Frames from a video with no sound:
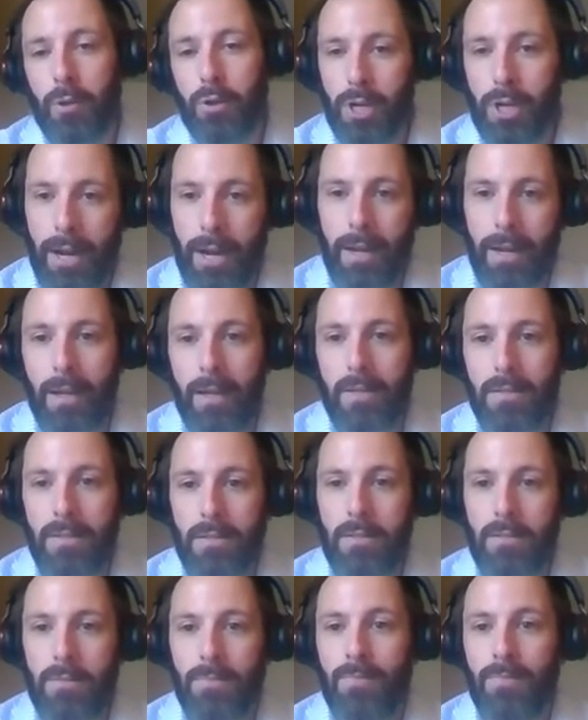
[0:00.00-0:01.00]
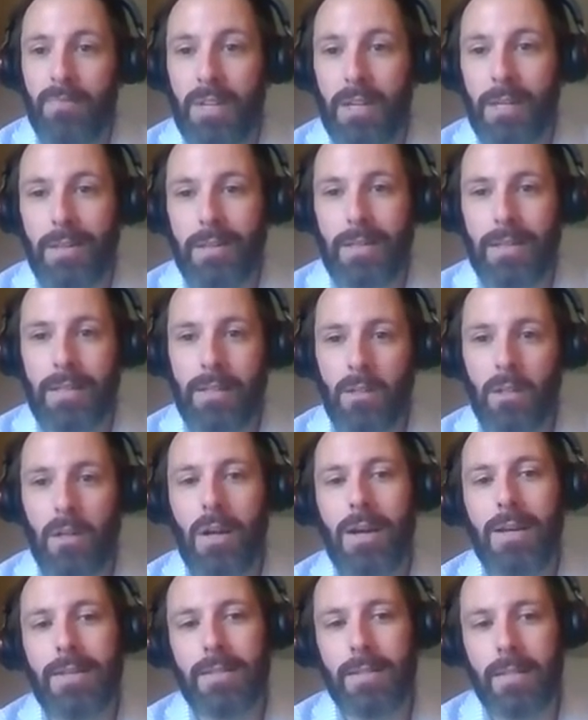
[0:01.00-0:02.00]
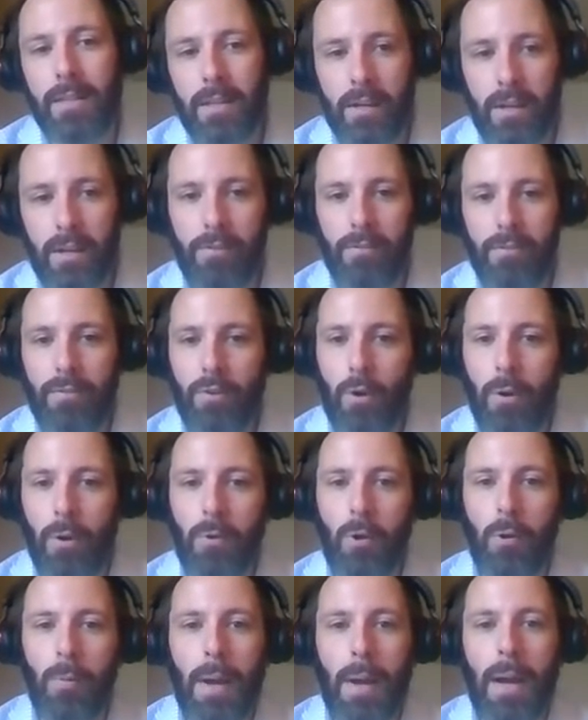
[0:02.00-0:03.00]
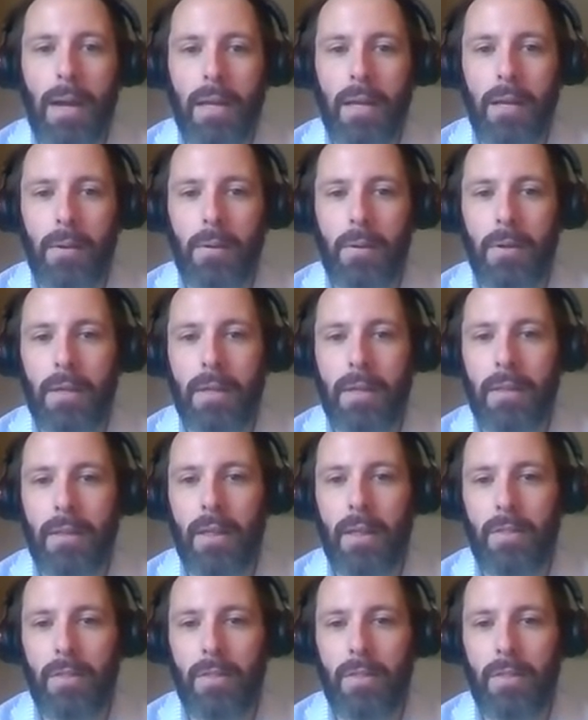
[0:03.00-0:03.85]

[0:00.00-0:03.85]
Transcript: Cryptojacking is the illegal cousin of crypto mining,